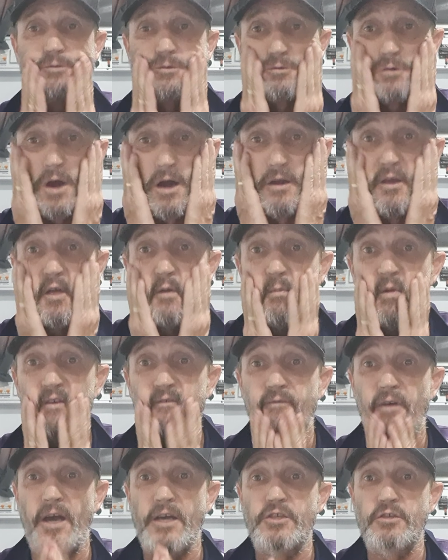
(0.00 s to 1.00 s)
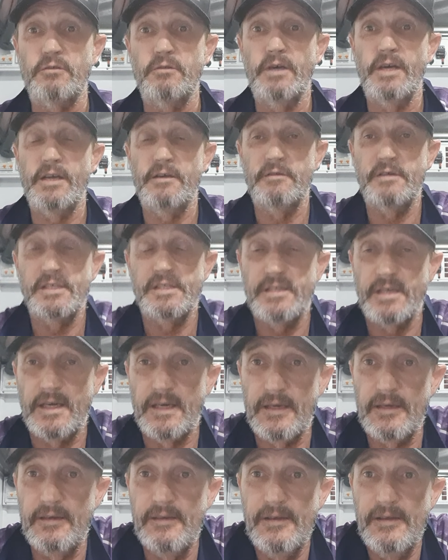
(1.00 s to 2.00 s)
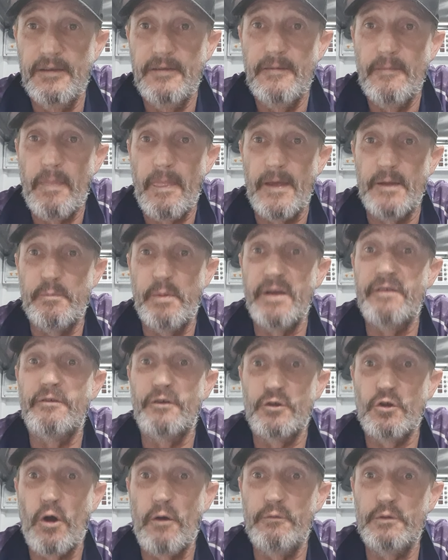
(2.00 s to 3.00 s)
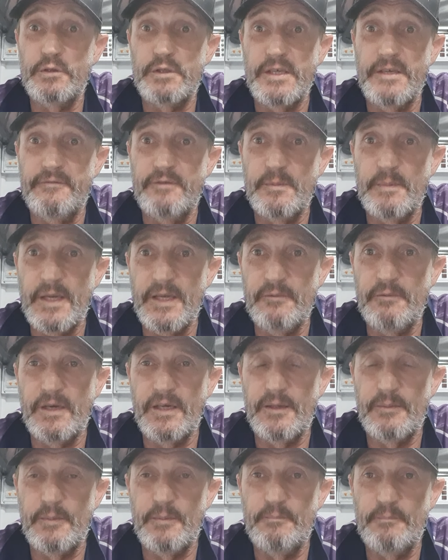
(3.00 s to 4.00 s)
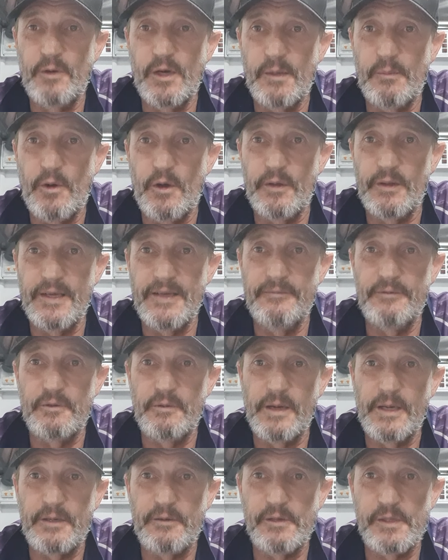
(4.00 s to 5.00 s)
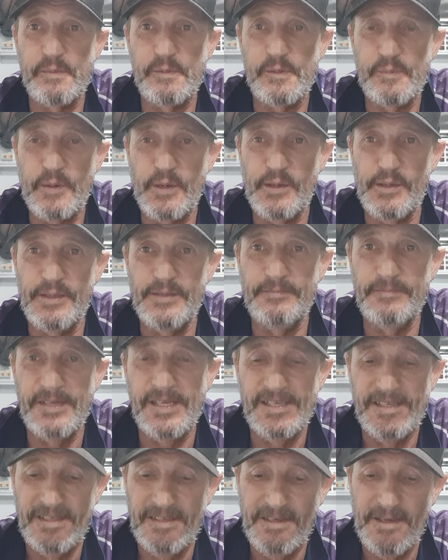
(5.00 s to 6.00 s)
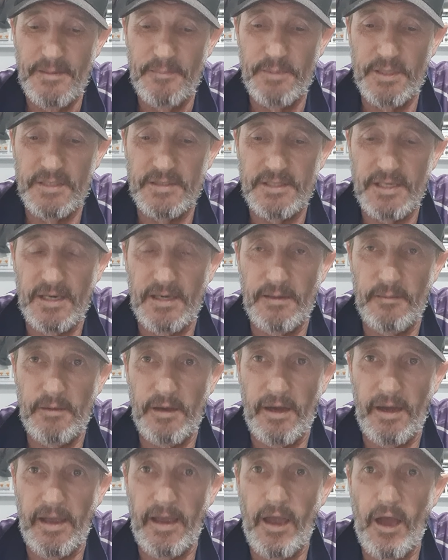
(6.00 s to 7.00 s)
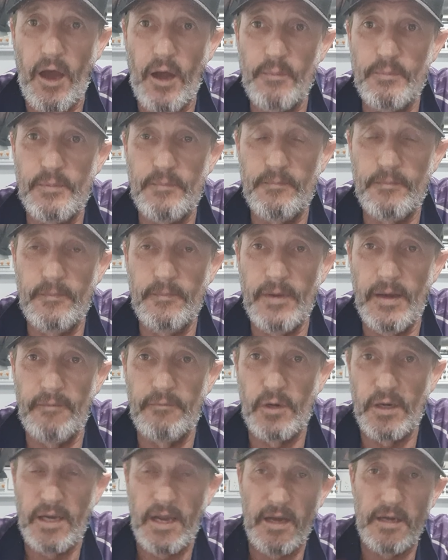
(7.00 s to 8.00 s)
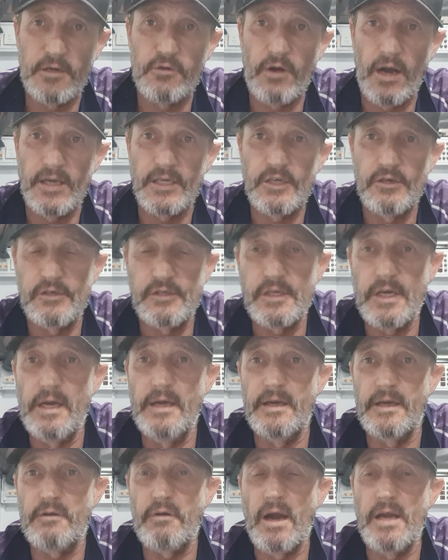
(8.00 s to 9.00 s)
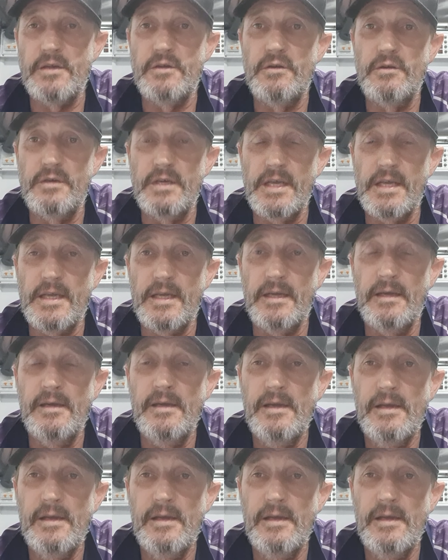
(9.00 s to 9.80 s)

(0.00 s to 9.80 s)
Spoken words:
Growing a bit of facial hair is a bit of a novelty for me when I'm on leave around Christmas period. But I hope everyone had a great Christmas and a great New Year,